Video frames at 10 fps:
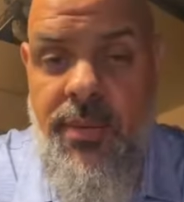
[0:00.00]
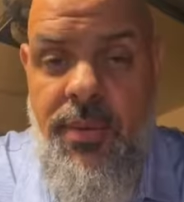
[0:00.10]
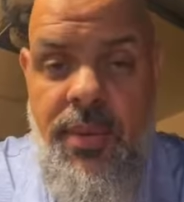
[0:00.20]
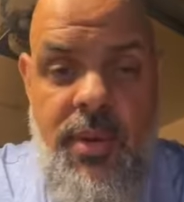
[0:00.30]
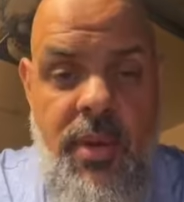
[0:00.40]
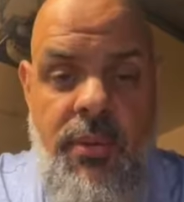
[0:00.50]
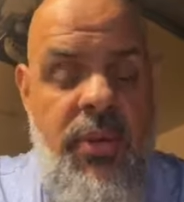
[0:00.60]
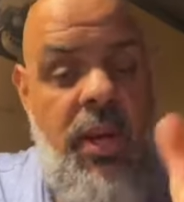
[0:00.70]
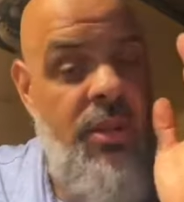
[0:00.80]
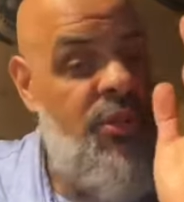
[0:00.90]
The
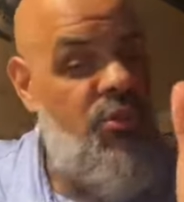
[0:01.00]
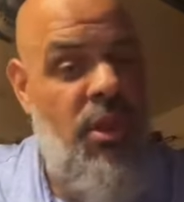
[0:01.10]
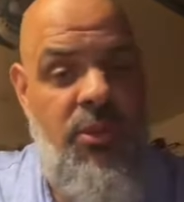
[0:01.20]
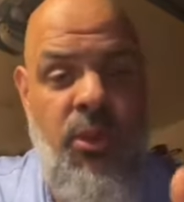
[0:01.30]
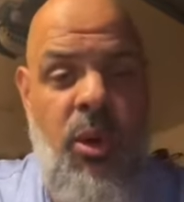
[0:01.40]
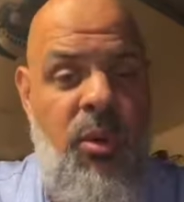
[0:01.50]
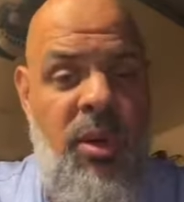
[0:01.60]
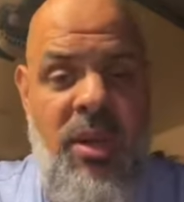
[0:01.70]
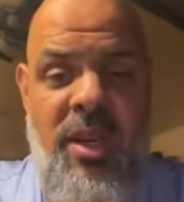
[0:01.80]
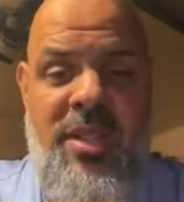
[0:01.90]
affair is
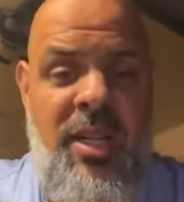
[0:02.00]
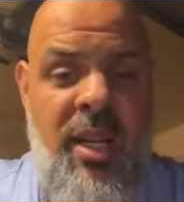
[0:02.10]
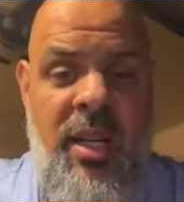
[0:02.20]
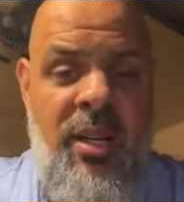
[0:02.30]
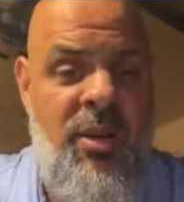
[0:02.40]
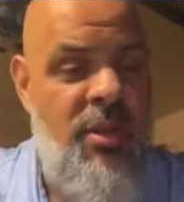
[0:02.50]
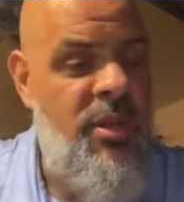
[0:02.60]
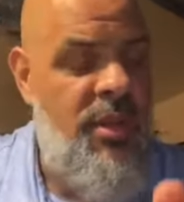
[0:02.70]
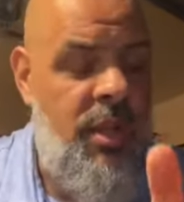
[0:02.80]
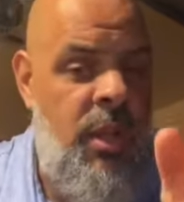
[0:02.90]
straightforward and it's clear.
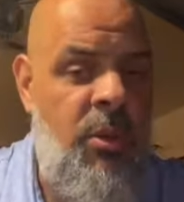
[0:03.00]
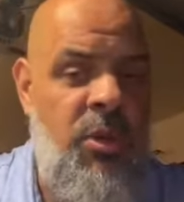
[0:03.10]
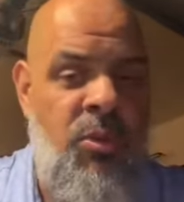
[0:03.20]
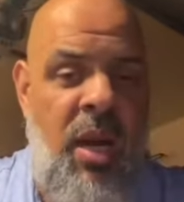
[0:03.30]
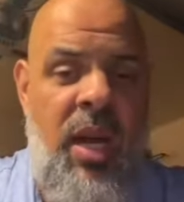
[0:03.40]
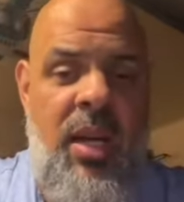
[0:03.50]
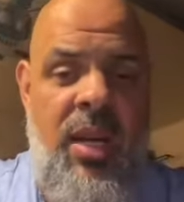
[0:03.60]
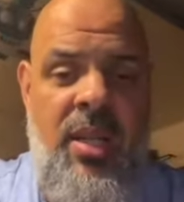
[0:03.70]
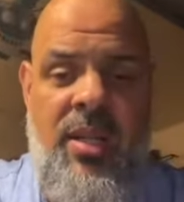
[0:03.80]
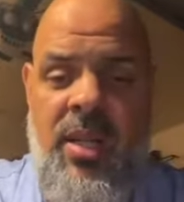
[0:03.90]
It's clear what's right,
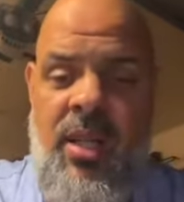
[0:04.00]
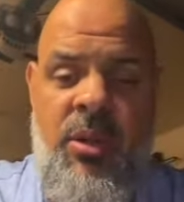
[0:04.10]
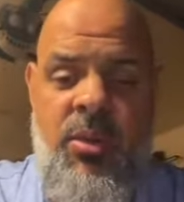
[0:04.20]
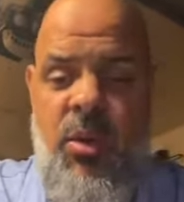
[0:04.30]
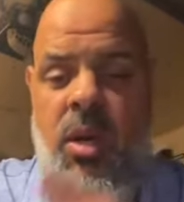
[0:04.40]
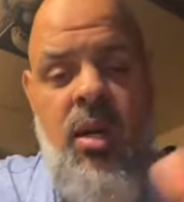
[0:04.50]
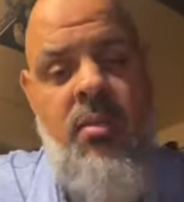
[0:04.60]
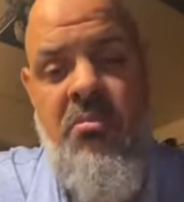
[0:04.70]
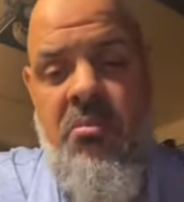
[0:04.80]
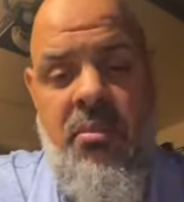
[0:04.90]
it's clear what's
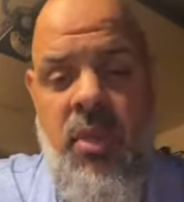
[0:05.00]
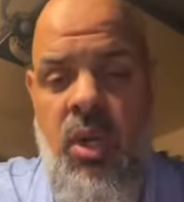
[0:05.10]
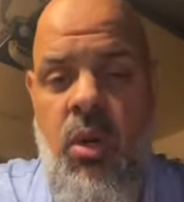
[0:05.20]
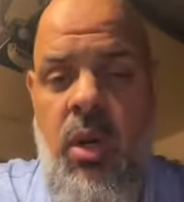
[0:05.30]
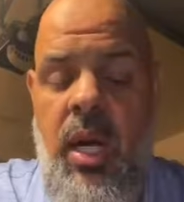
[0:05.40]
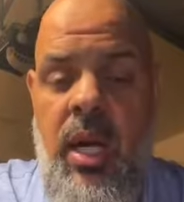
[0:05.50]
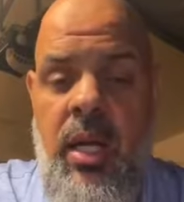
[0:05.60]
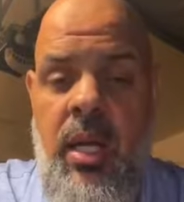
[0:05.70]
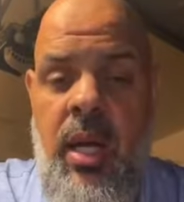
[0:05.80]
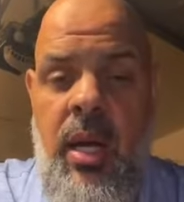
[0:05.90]
wrong, you know,
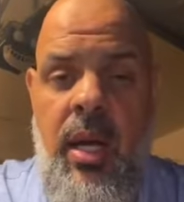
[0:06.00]
and